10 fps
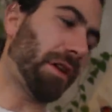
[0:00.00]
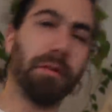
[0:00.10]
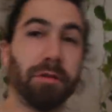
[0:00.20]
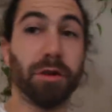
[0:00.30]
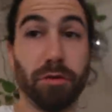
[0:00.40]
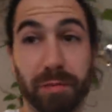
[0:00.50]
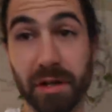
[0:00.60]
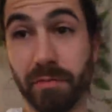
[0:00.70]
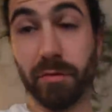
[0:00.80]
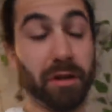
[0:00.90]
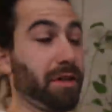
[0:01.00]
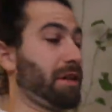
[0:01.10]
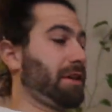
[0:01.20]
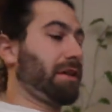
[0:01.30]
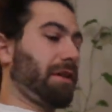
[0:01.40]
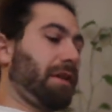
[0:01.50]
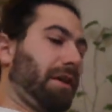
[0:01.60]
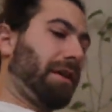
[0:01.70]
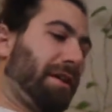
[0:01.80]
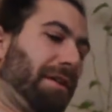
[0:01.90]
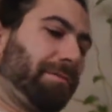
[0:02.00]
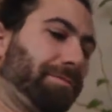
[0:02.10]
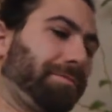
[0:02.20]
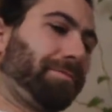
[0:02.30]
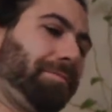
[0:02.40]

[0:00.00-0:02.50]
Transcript: I was hoping it would. Um,